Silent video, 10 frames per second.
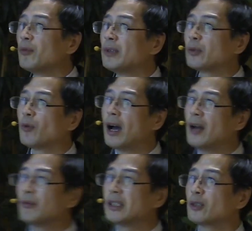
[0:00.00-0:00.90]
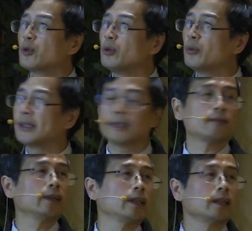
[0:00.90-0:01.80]
with 1, with 2, with
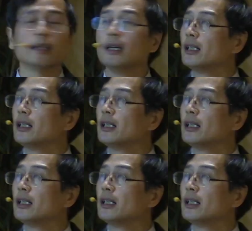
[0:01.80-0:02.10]
3.